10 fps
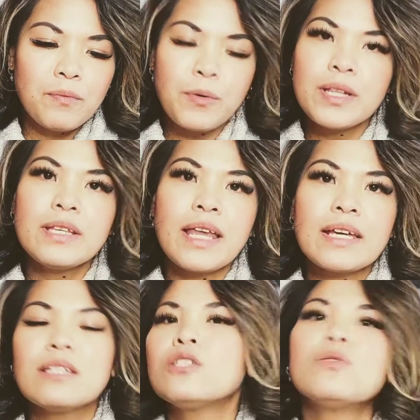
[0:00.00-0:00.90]
really
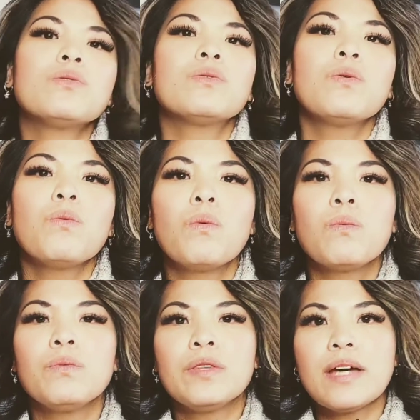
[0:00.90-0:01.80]
likened to
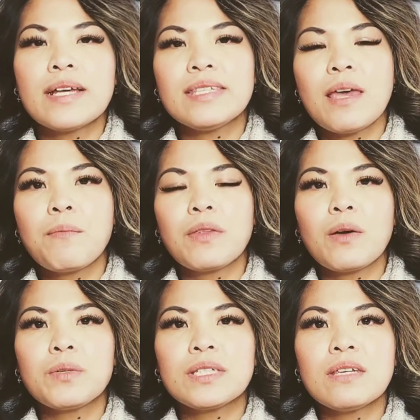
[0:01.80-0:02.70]
the example
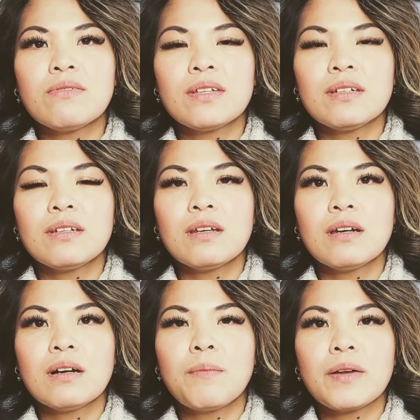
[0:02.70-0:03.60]
that was given
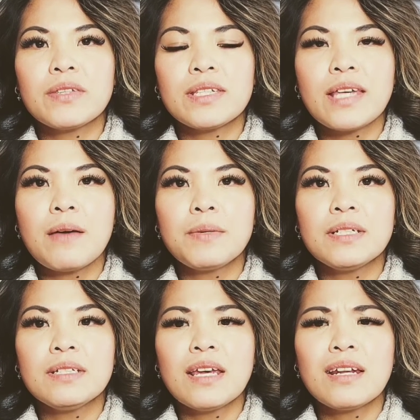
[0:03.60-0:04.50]
about the
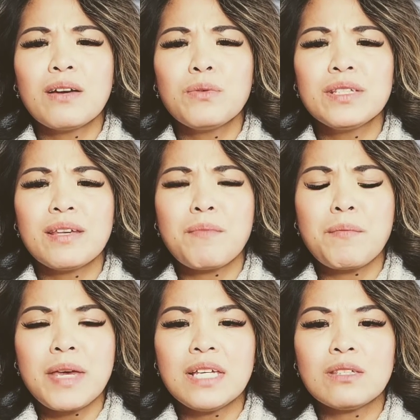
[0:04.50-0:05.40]
salmon, and I always am
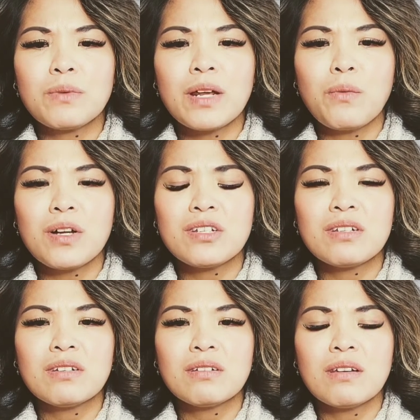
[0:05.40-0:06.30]
amazed when I
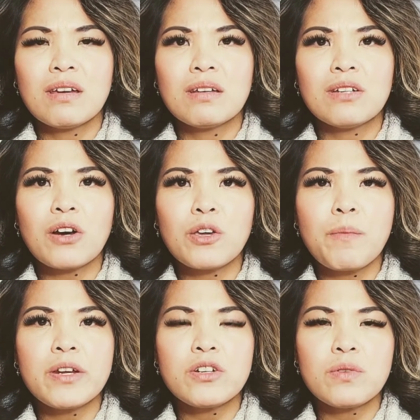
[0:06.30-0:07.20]
watch
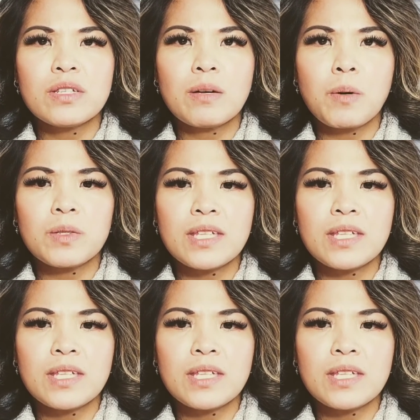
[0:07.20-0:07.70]
documentaries about